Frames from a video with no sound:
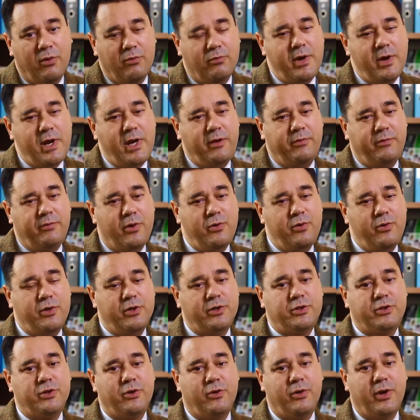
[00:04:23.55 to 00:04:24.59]
really
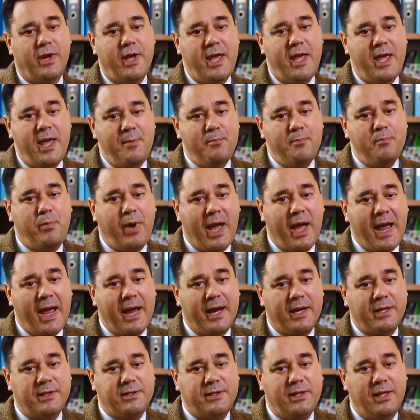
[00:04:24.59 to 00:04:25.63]
focused on
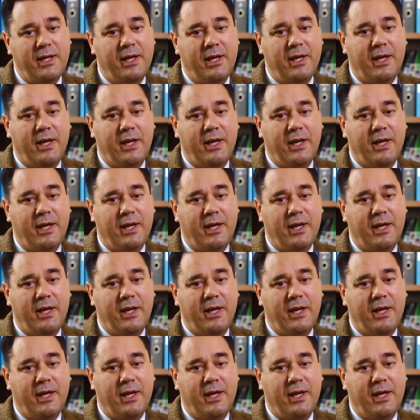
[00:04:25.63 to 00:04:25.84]
impact